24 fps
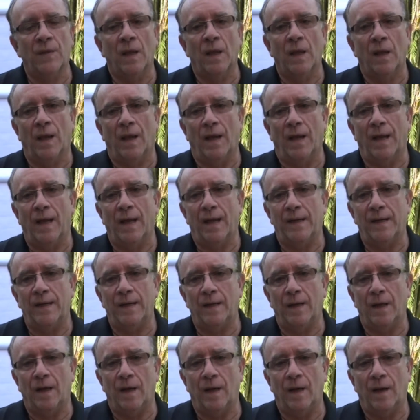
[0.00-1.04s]

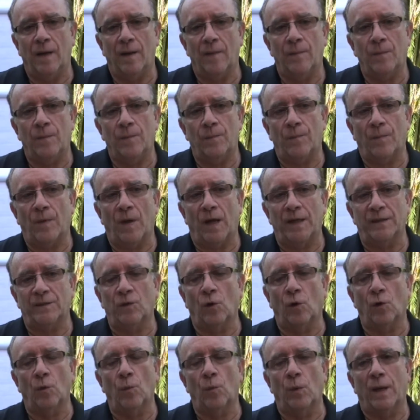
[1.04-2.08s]
and I
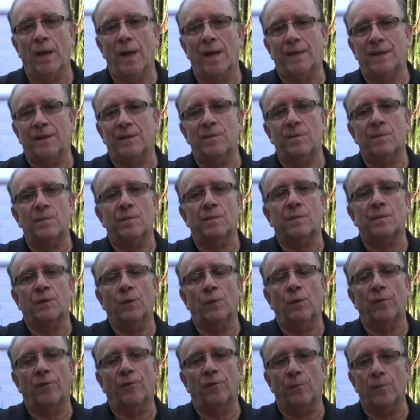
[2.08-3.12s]
told them we got to do
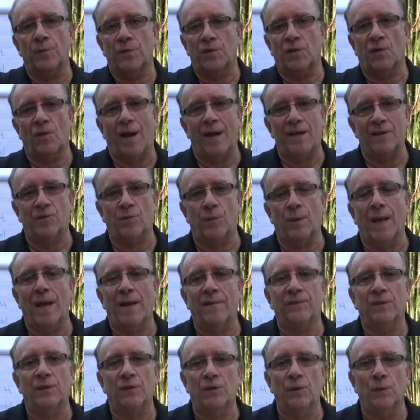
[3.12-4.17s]
it from scratch. We have
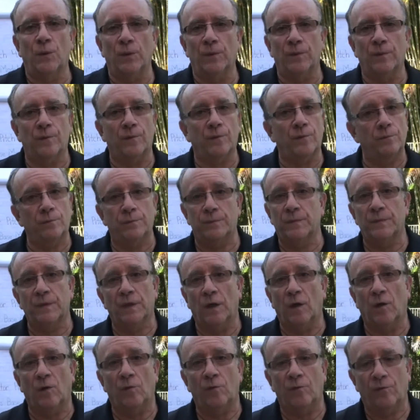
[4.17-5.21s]
to do it,
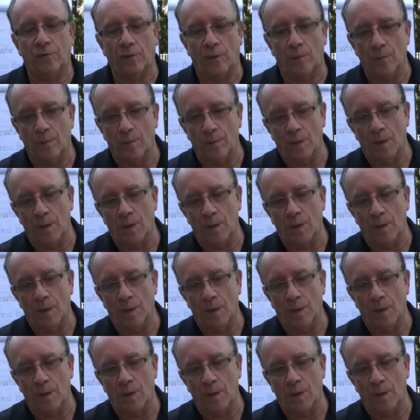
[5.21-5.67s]
from